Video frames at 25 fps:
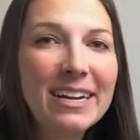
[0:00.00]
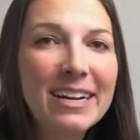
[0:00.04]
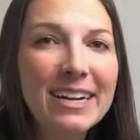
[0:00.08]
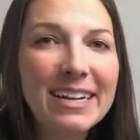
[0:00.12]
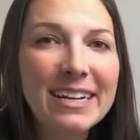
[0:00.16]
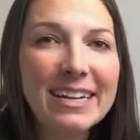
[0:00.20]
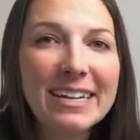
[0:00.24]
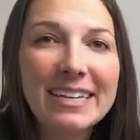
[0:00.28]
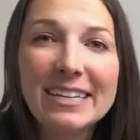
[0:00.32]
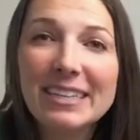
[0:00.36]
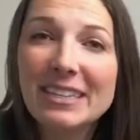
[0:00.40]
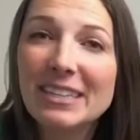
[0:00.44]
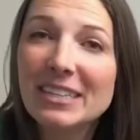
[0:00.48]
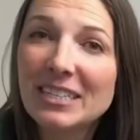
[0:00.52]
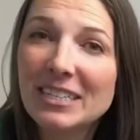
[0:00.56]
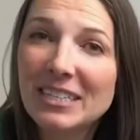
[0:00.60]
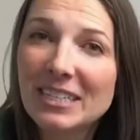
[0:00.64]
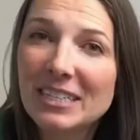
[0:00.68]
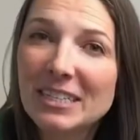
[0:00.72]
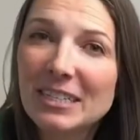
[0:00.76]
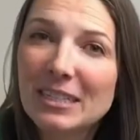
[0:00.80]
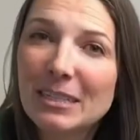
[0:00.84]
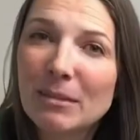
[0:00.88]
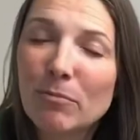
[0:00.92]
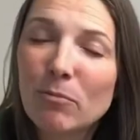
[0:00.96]
And this
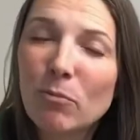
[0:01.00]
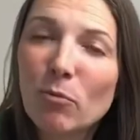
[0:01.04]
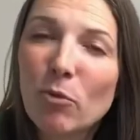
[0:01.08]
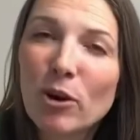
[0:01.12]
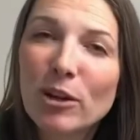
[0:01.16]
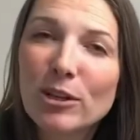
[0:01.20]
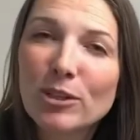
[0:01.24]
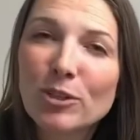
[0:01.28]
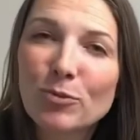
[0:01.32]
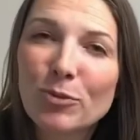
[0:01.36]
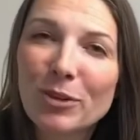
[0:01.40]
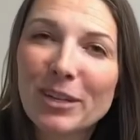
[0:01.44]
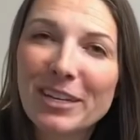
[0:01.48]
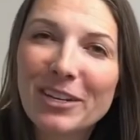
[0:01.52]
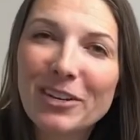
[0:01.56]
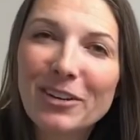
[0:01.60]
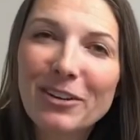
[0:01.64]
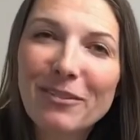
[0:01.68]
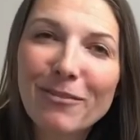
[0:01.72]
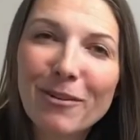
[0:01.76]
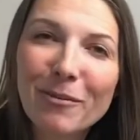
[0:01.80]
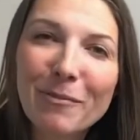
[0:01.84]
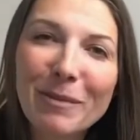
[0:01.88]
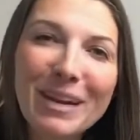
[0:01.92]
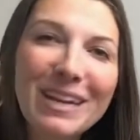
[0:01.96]
system works really good
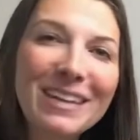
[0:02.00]
for me.